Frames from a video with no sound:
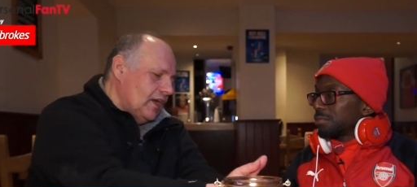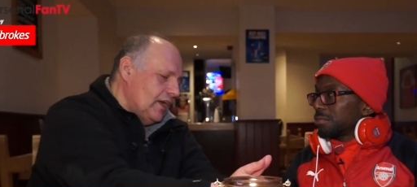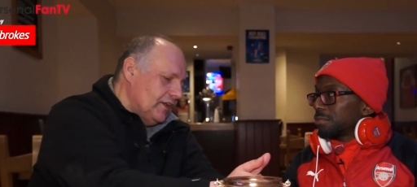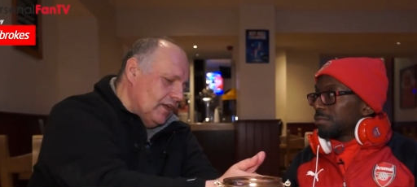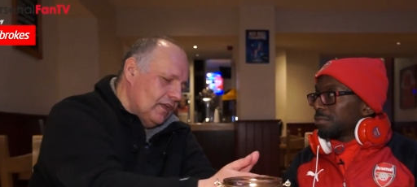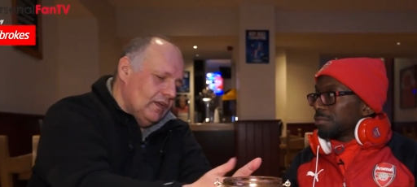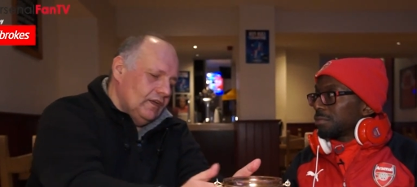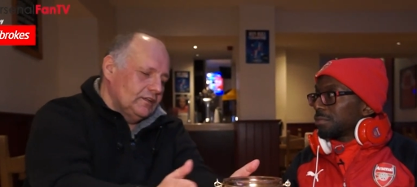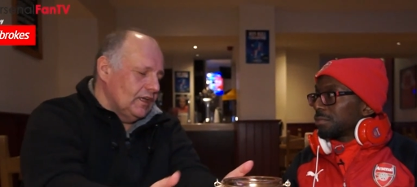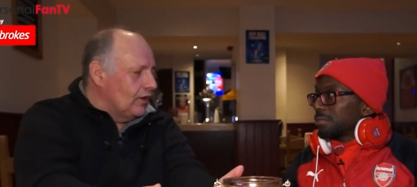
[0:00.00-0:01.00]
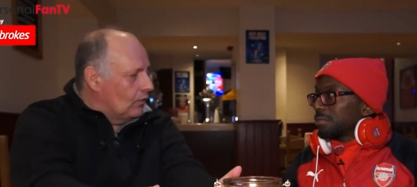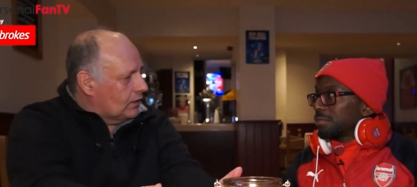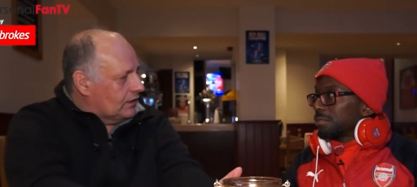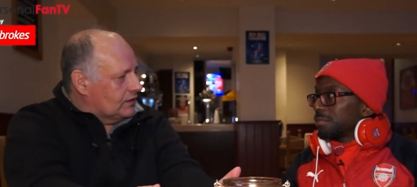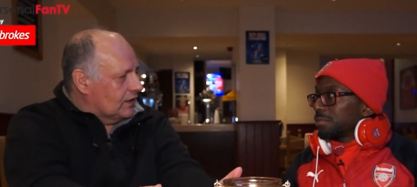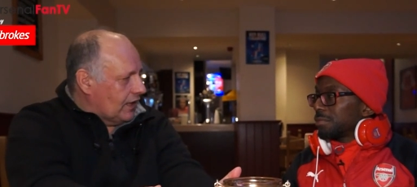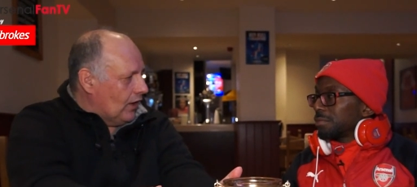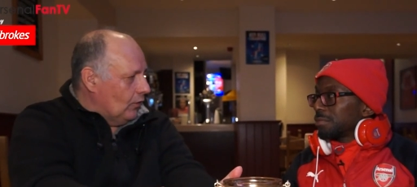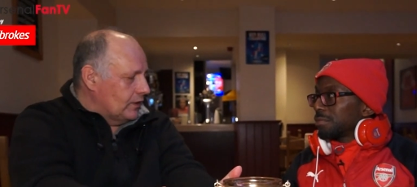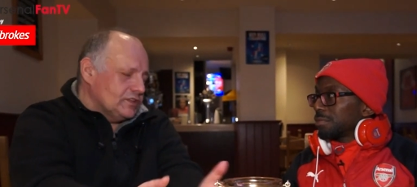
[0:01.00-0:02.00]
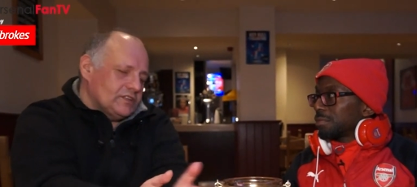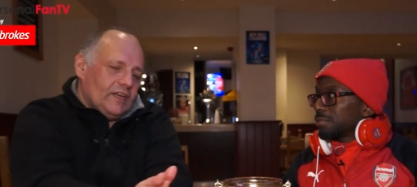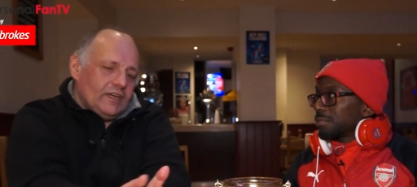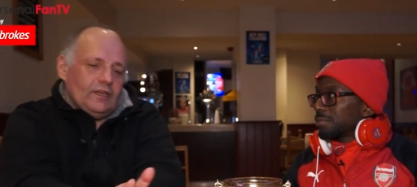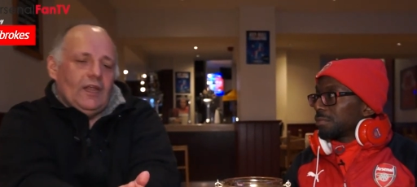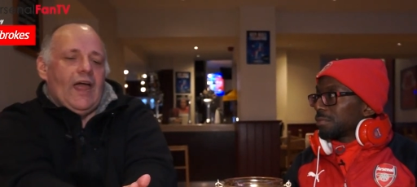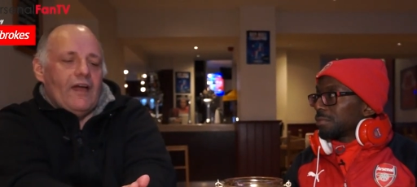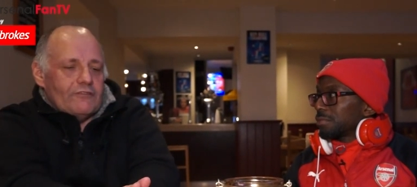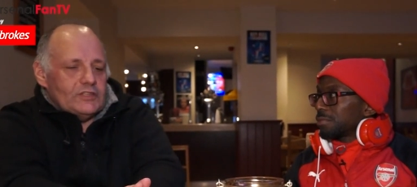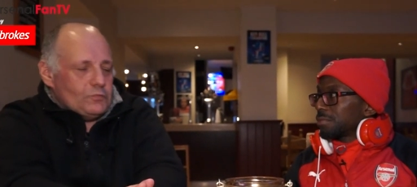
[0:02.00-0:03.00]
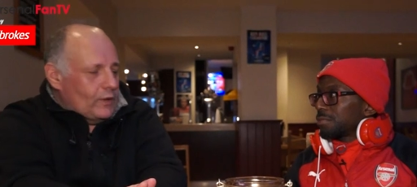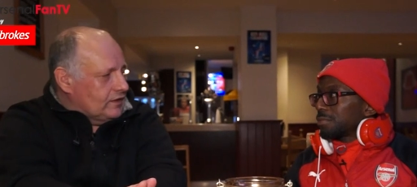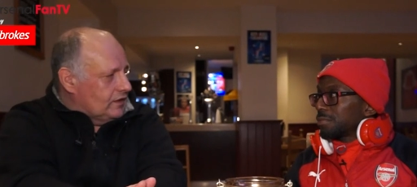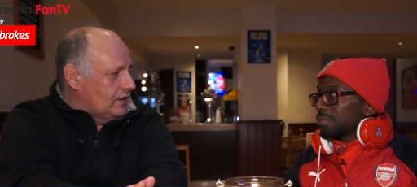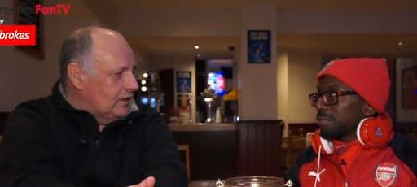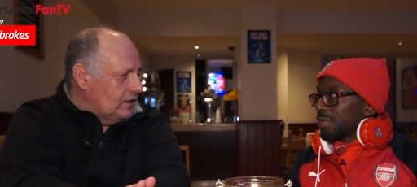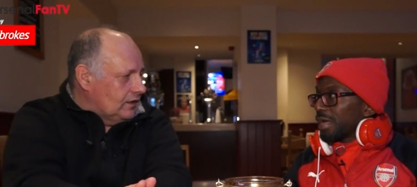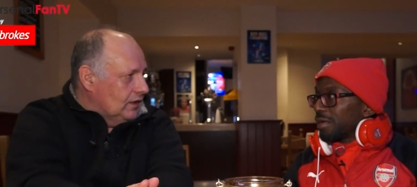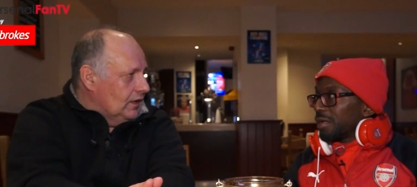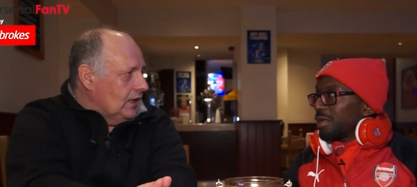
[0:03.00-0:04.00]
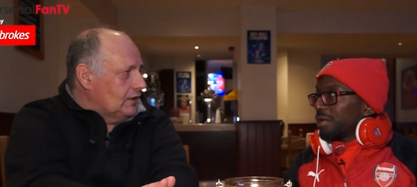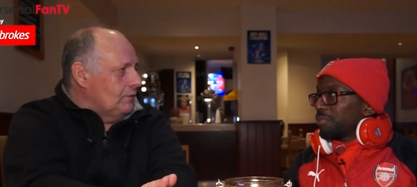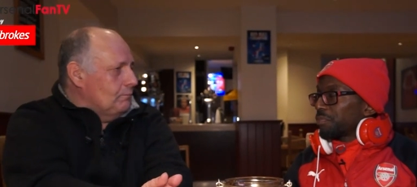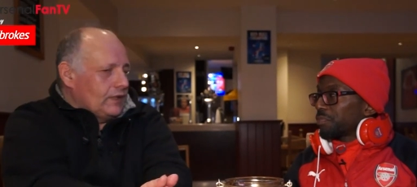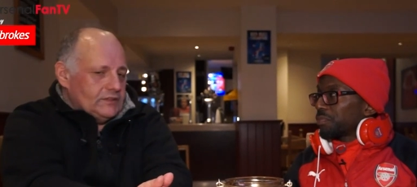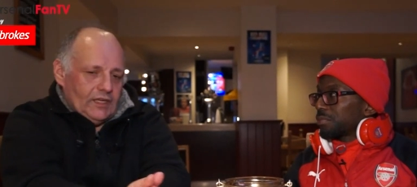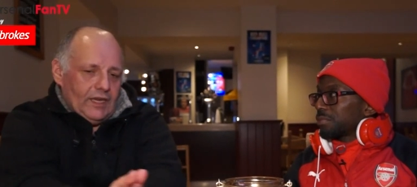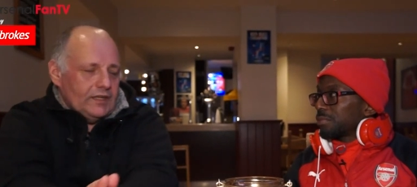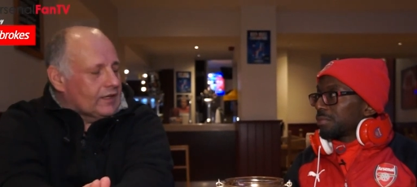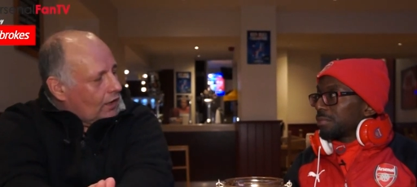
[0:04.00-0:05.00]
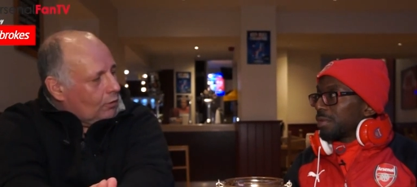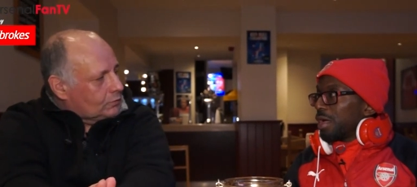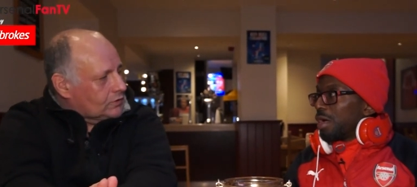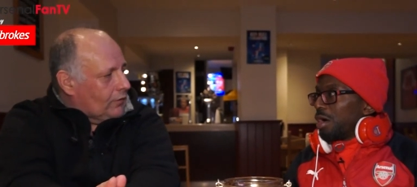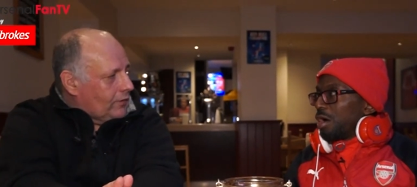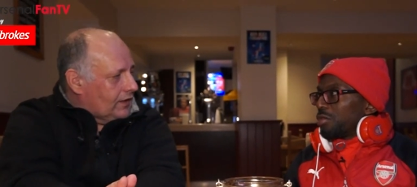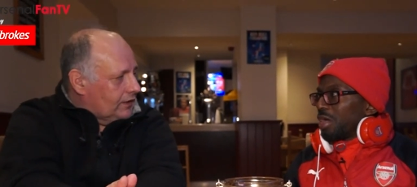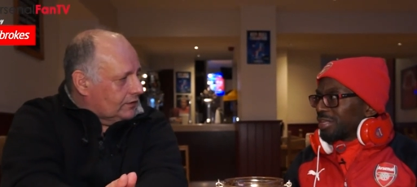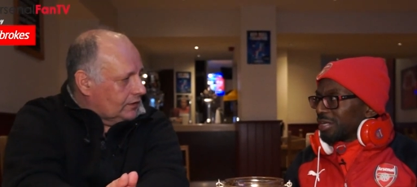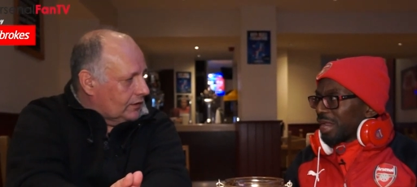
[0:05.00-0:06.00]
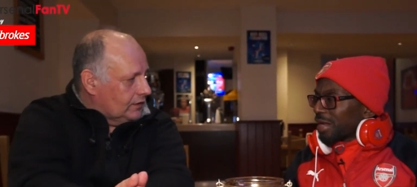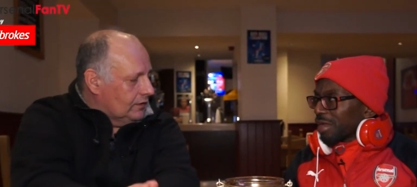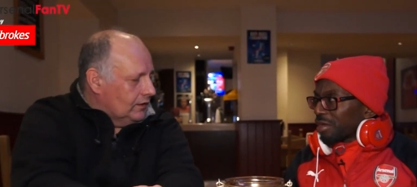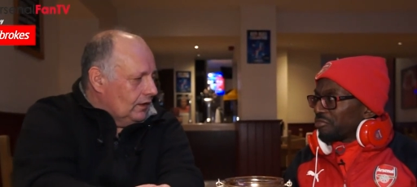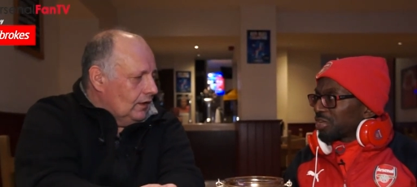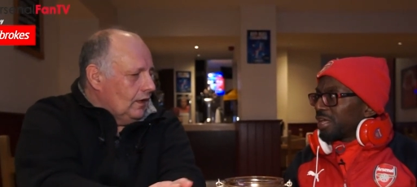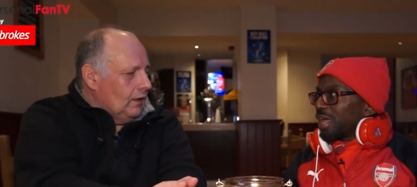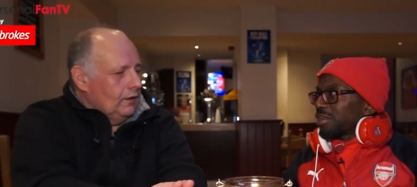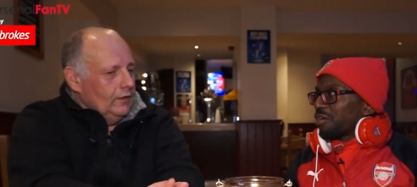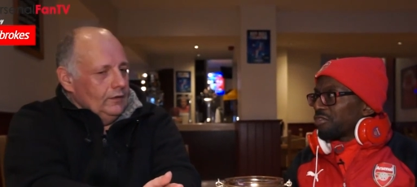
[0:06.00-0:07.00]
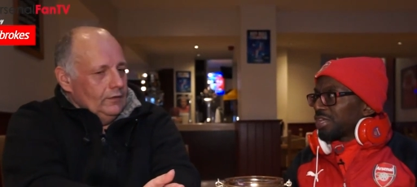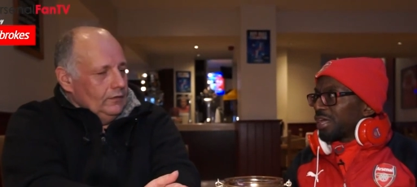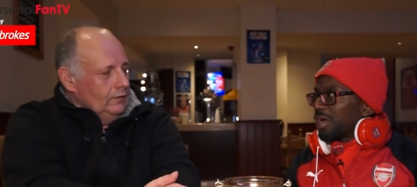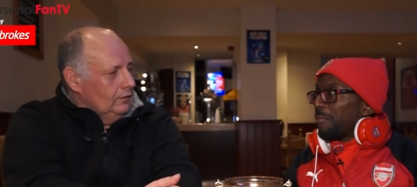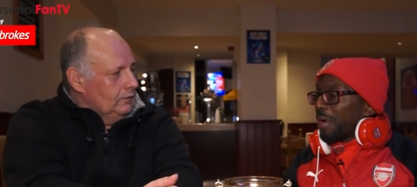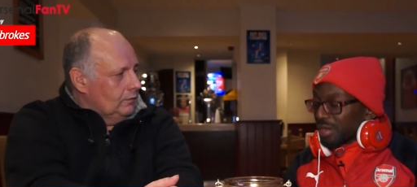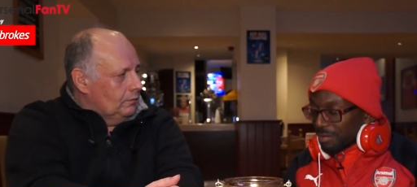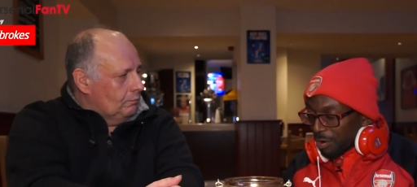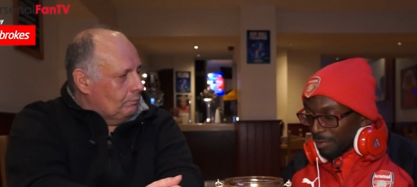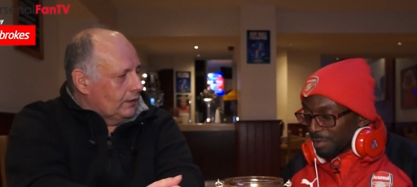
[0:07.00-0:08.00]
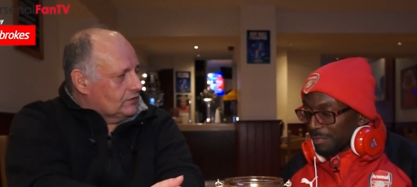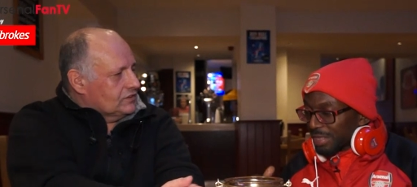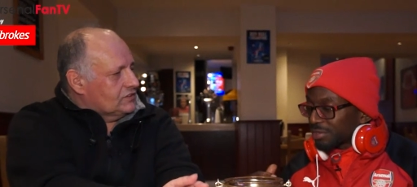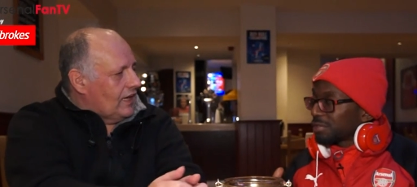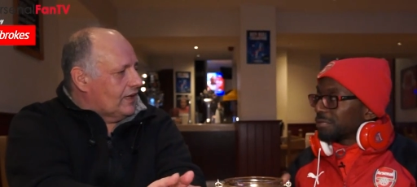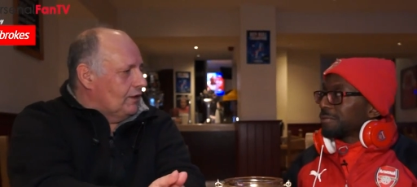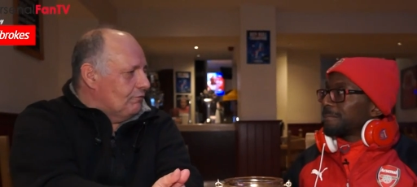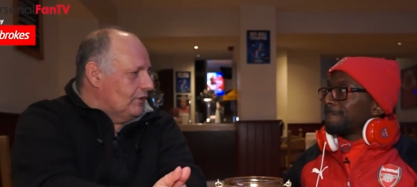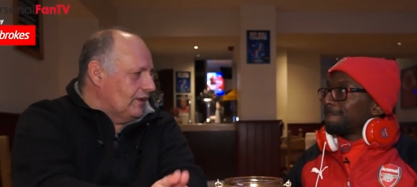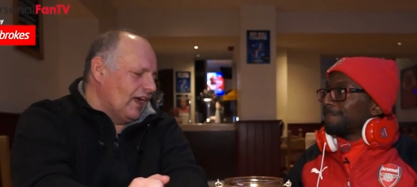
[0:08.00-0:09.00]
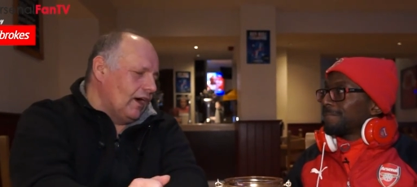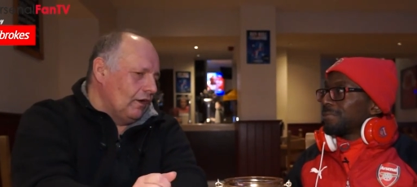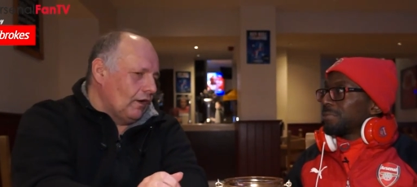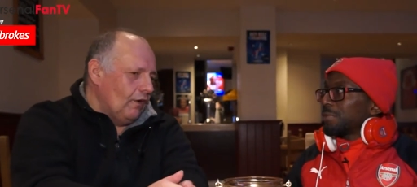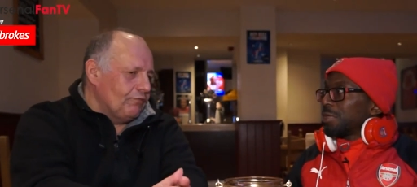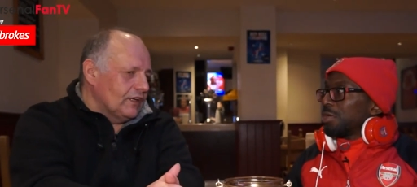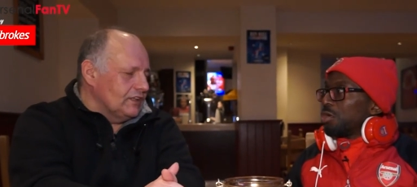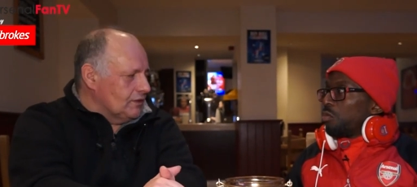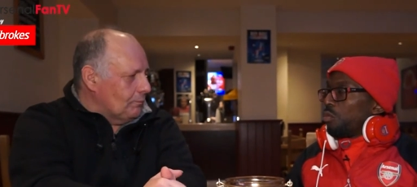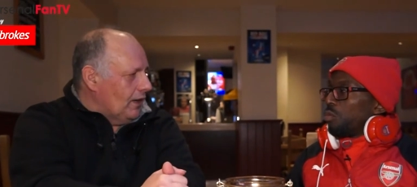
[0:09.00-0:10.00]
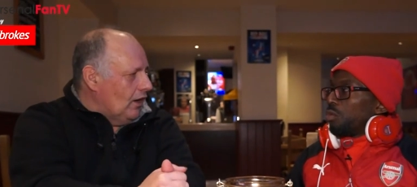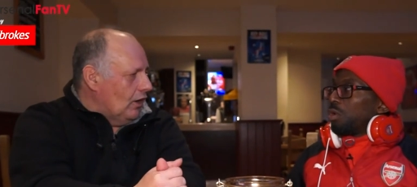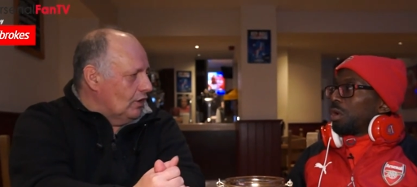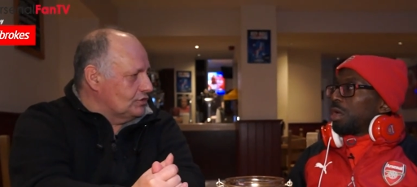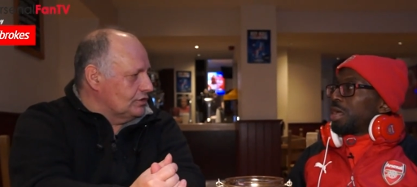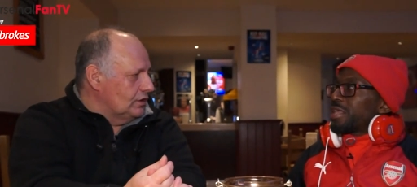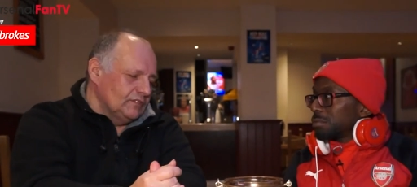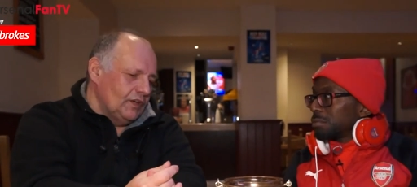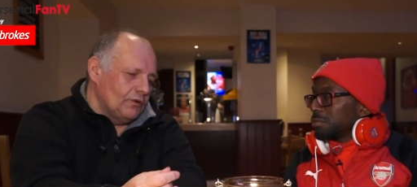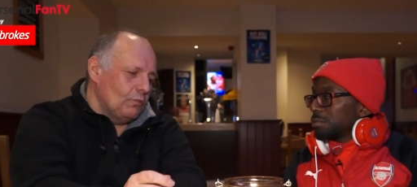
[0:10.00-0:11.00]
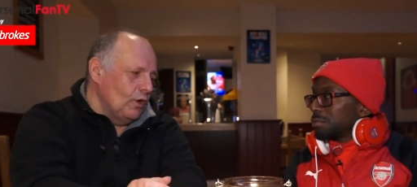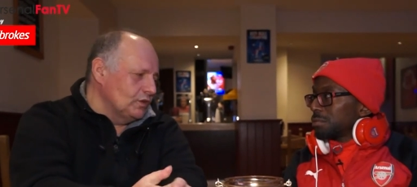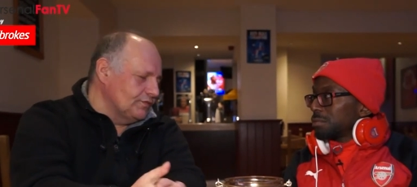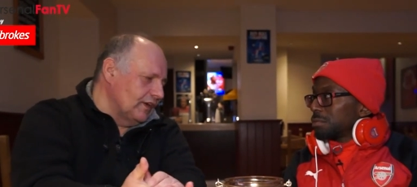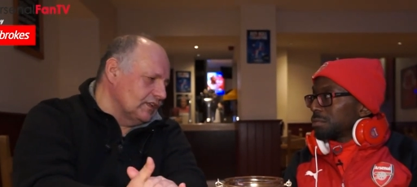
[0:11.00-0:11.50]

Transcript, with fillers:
Speaker 1: to hit the, the little the girl. He just done it out of his wind, didn't he? Yeah. He didn't mean to hit the girl directly.
Speaker 2: No, he didn't. I don't think he, I don't think he hit her. But the problem but to sack
Speaker 1: him for that, I, I think it's a bit harsh. There are worse